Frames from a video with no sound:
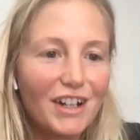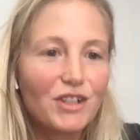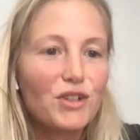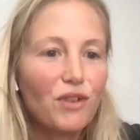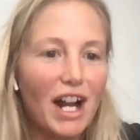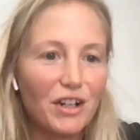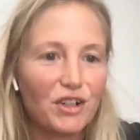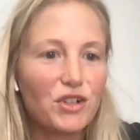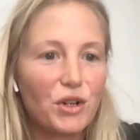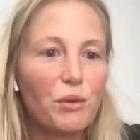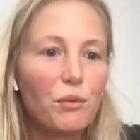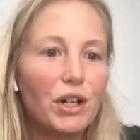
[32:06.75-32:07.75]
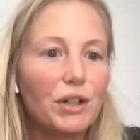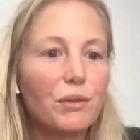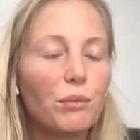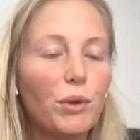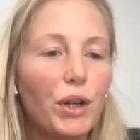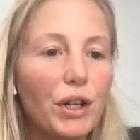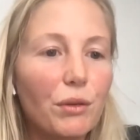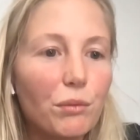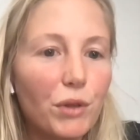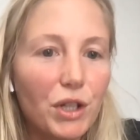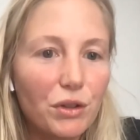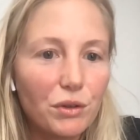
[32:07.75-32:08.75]
try to show what
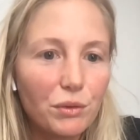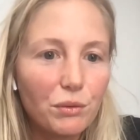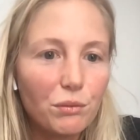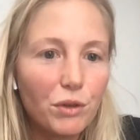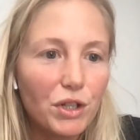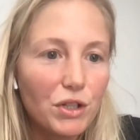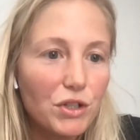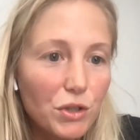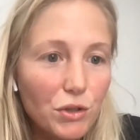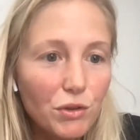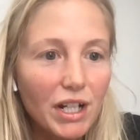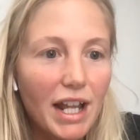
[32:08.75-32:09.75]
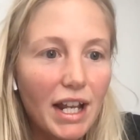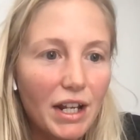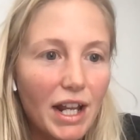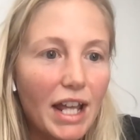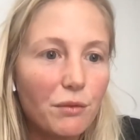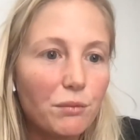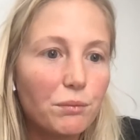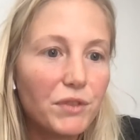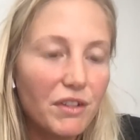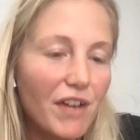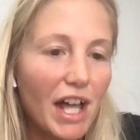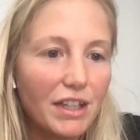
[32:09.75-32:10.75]
you do and the
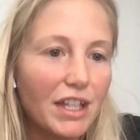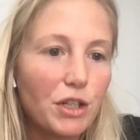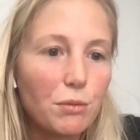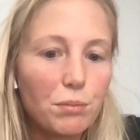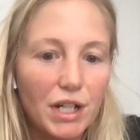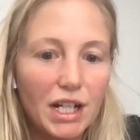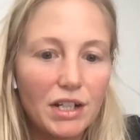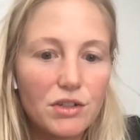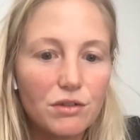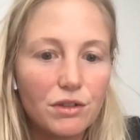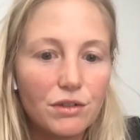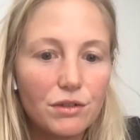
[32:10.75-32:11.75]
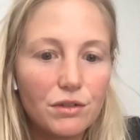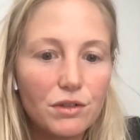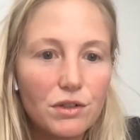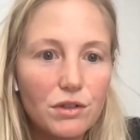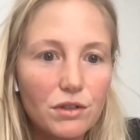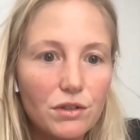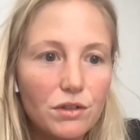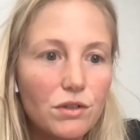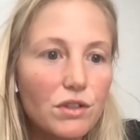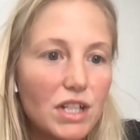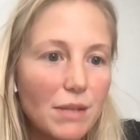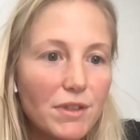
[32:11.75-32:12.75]
value that you bring to
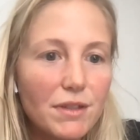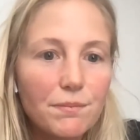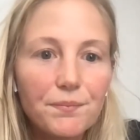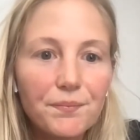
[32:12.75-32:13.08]
teams.